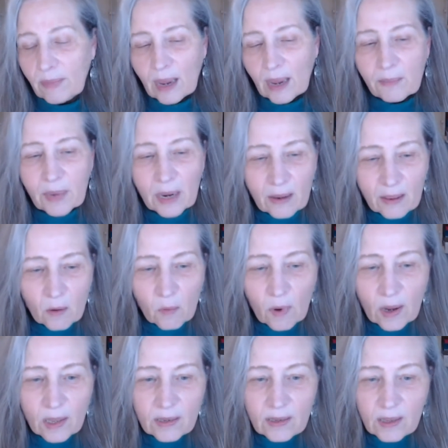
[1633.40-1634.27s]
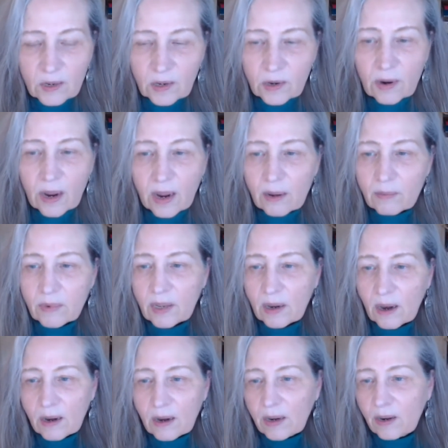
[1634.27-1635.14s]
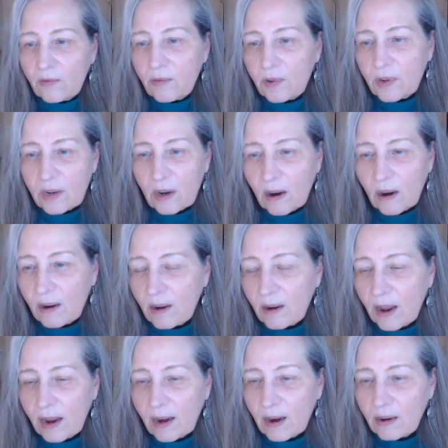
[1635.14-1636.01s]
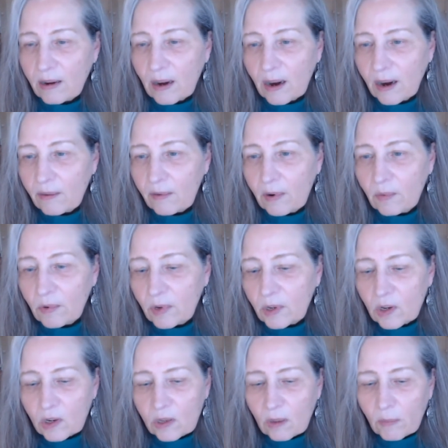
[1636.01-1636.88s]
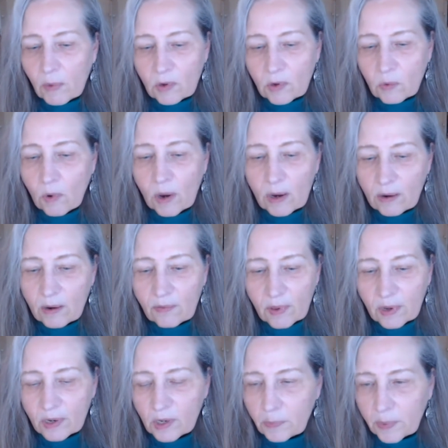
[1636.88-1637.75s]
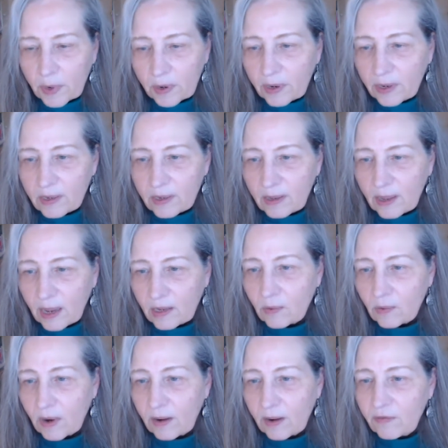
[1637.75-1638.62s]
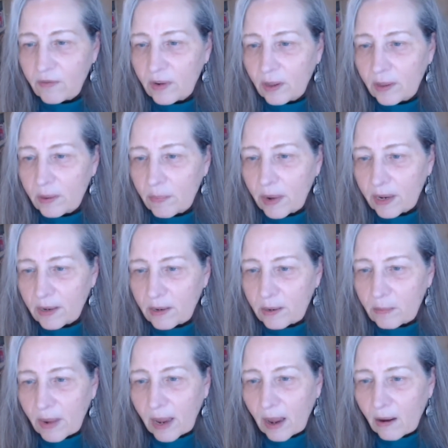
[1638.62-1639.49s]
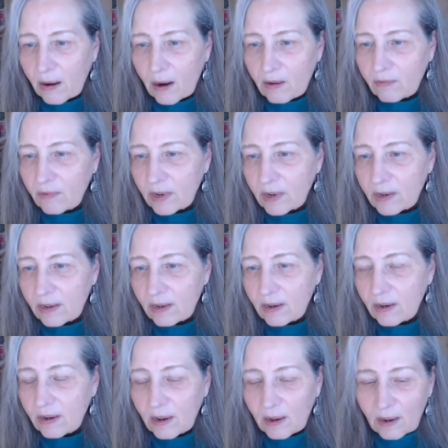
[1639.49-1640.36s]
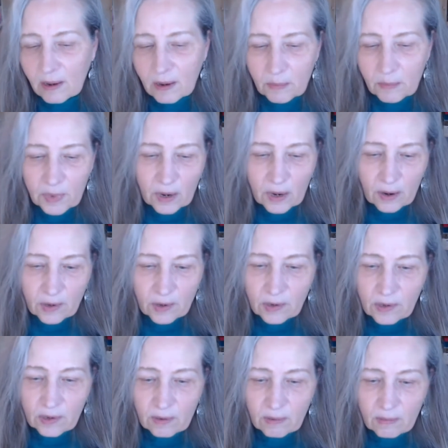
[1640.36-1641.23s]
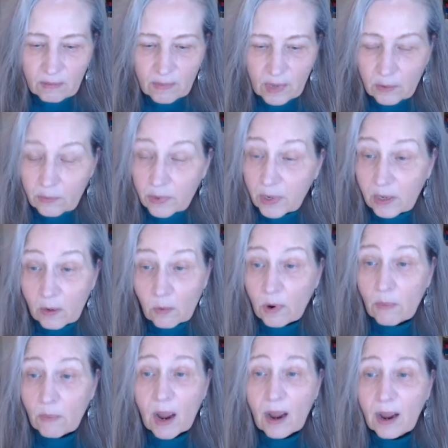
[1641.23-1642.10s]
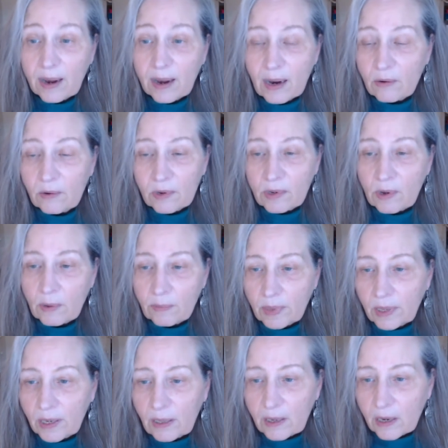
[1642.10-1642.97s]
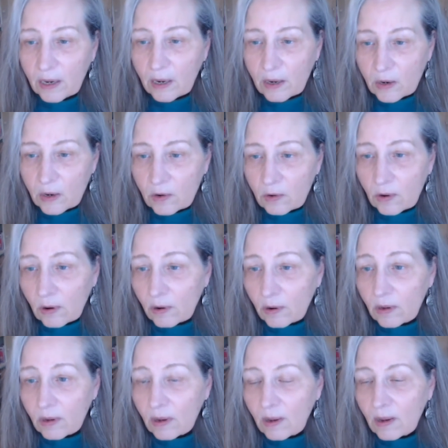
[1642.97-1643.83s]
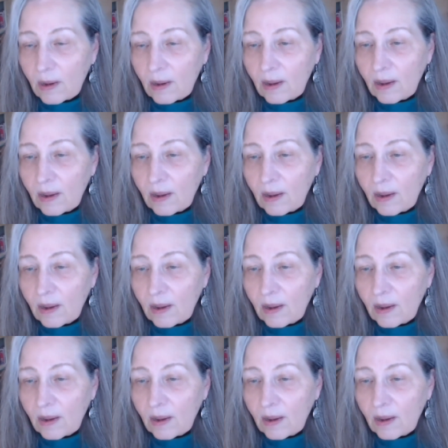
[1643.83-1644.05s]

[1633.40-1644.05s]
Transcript: I mean, the two games that I did for Sierra Online, it was just the most wonderful experience, and that's what I feel the best about, obviously, because they really were mine. I was completely in control.